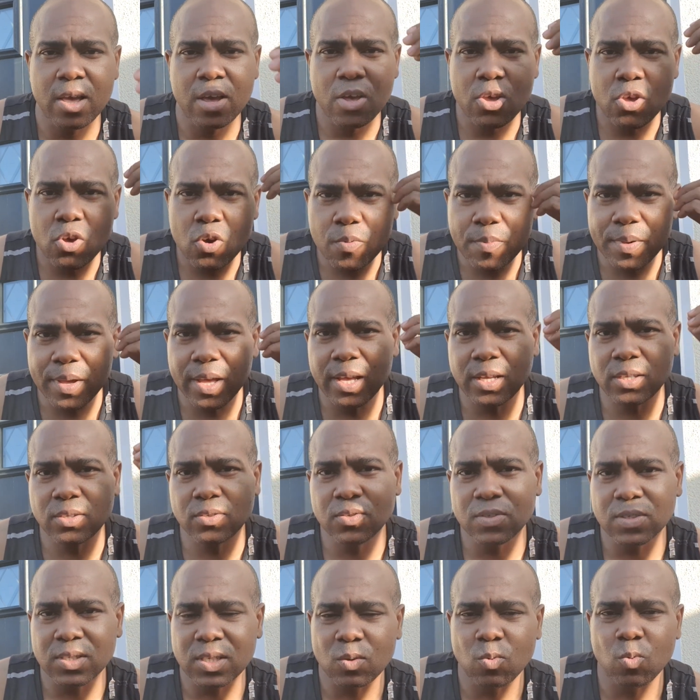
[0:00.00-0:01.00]
You'll begin to
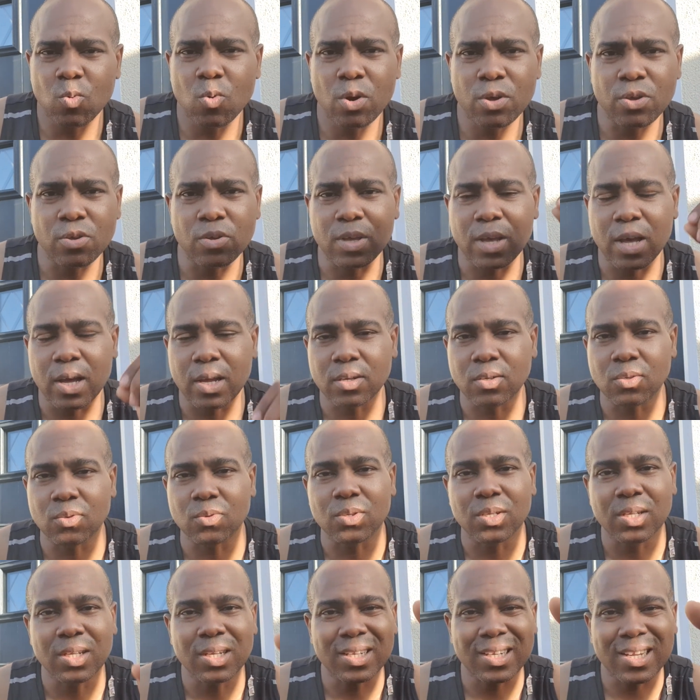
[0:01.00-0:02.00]
see what you can do.
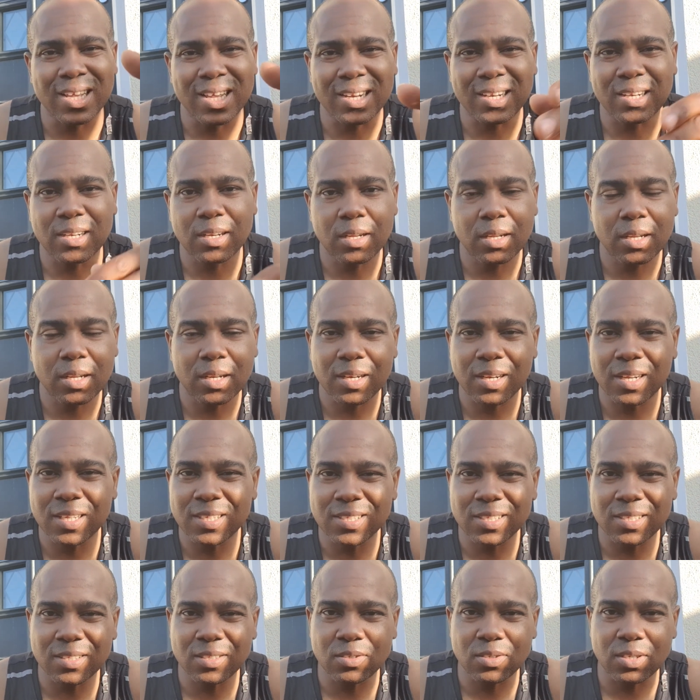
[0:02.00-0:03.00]
Then
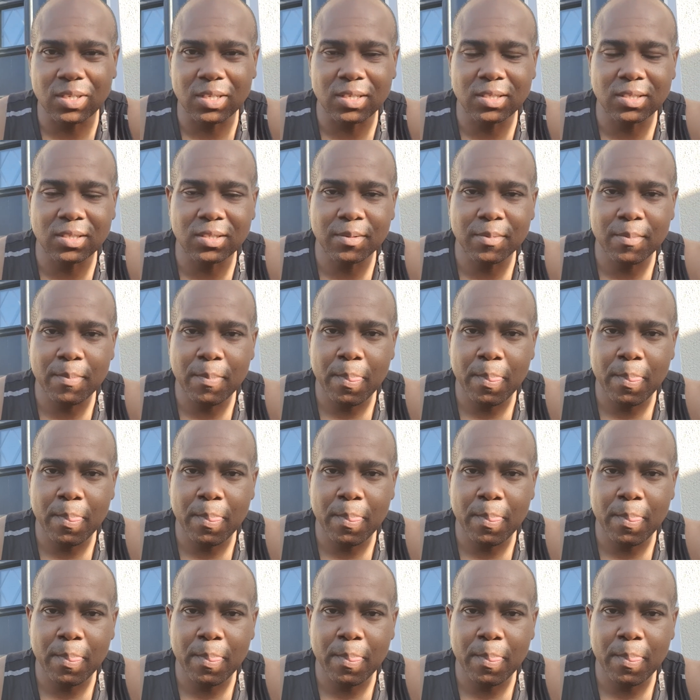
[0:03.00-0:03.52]
listen to this.